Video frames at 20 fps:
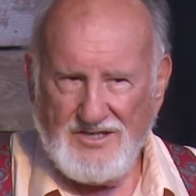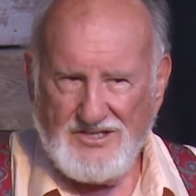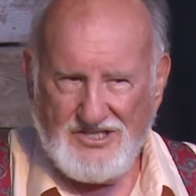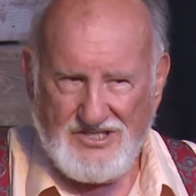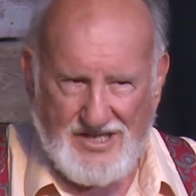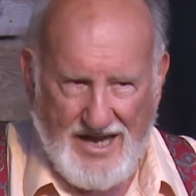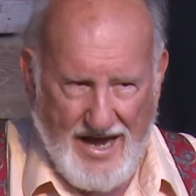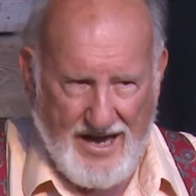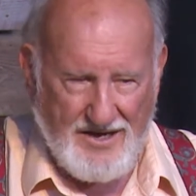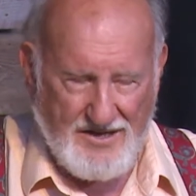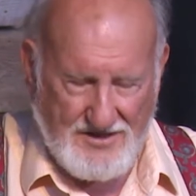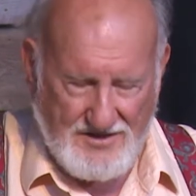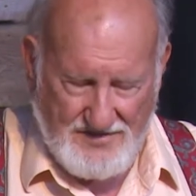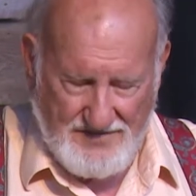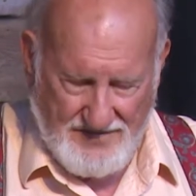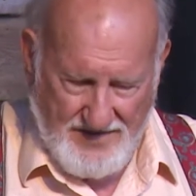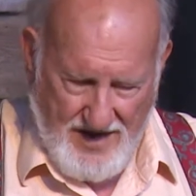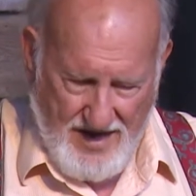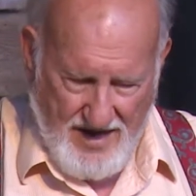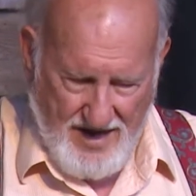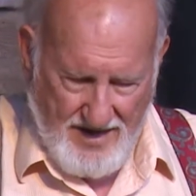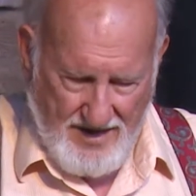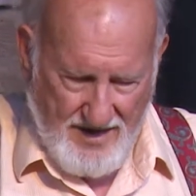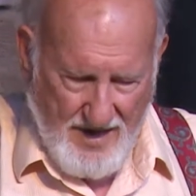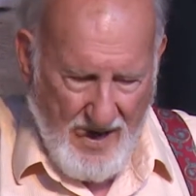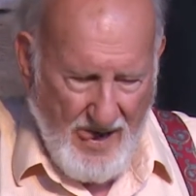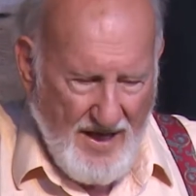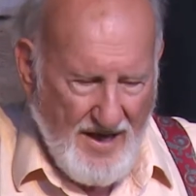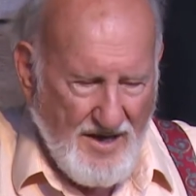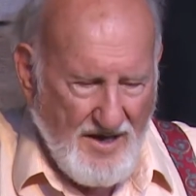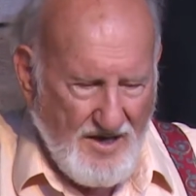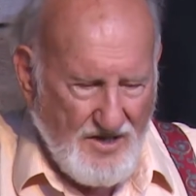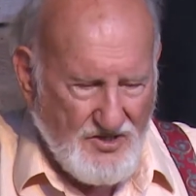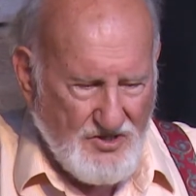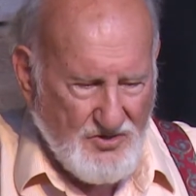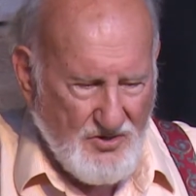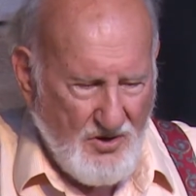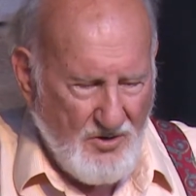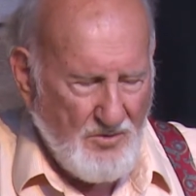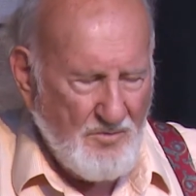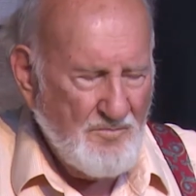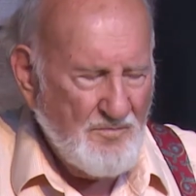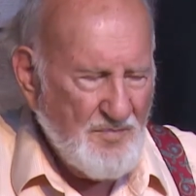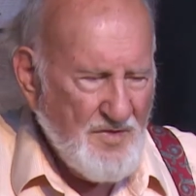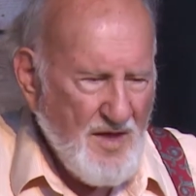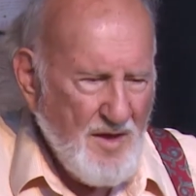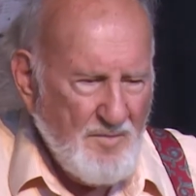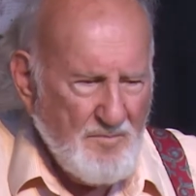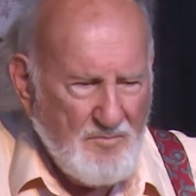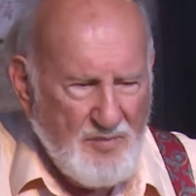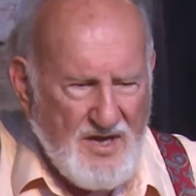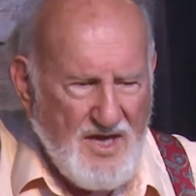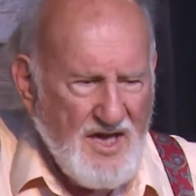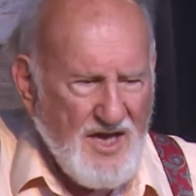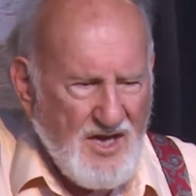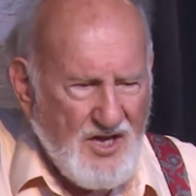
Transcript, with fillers: satisfied. So being